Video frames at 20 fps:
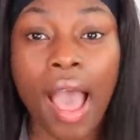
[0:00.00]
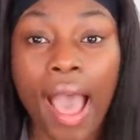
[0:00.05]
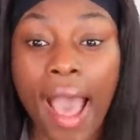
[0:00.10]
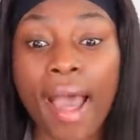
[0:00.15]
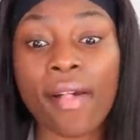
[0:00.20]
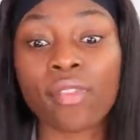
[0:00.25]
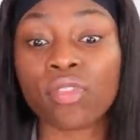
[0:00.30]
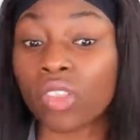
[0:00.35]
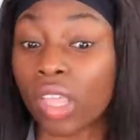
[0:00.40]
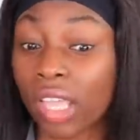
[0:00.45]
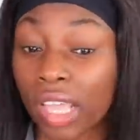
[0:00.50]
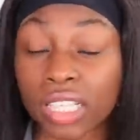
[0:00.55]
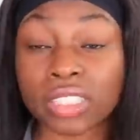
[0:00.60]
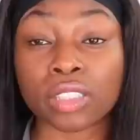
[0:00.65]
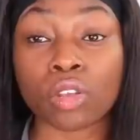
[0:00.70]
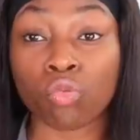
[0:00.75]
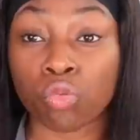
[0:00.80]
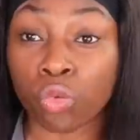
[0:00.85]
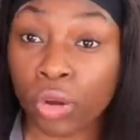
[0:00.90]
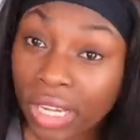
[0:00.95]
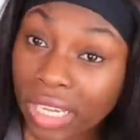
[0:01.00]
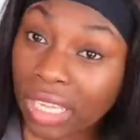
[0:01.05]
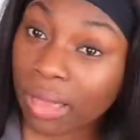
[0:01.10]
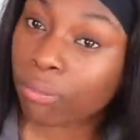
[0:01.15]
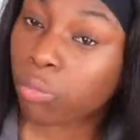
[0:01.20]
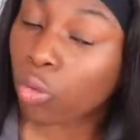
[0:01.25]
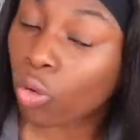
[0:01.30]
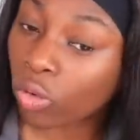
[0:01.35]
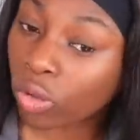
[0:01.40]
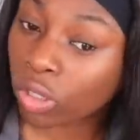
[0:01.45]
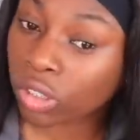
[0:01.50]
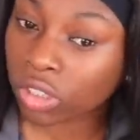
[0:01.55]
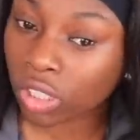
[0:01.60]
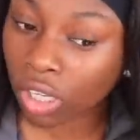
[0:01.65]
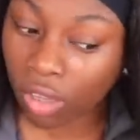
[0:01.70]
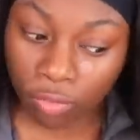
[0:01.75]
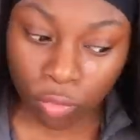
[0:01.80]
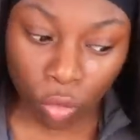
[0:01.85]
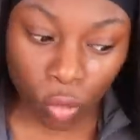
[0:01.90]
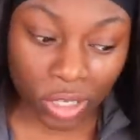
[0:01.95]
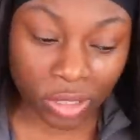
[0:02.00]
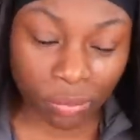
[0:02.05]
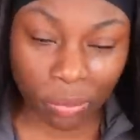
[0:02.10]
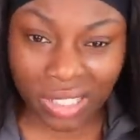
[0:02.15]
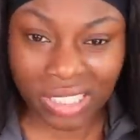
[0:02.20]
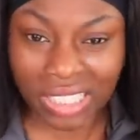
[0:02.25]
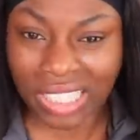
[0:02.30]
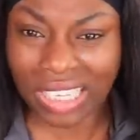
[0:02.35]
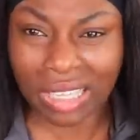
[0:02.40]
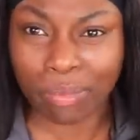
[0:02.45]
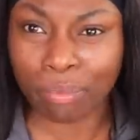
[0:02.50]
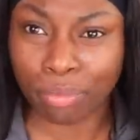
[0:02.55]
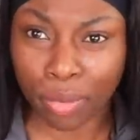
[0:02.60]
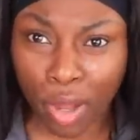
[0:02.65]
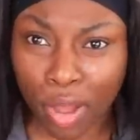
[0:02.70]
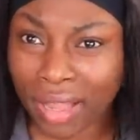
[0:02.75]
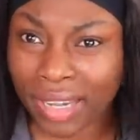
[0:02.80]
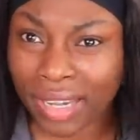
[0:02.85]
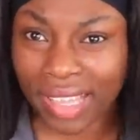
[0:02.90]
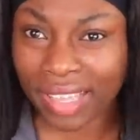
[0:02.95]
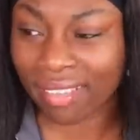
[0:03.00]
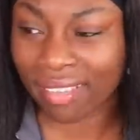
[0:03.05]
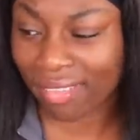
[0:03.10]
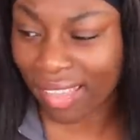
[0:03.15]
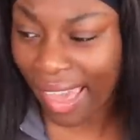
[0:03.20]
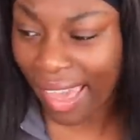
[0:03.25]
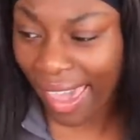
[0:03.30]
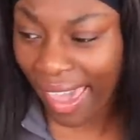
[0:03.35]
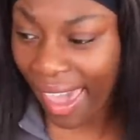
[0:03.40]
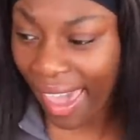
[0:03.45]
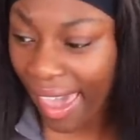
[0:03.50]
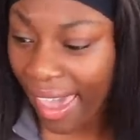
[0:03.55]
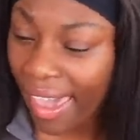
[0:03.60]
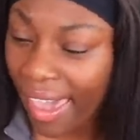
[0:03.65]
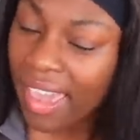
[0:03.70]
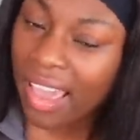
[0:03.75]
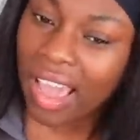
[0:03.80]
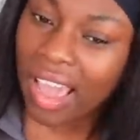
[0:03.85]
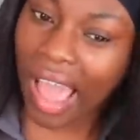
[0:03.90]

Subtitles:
And it's really important to avoid basically burning the hair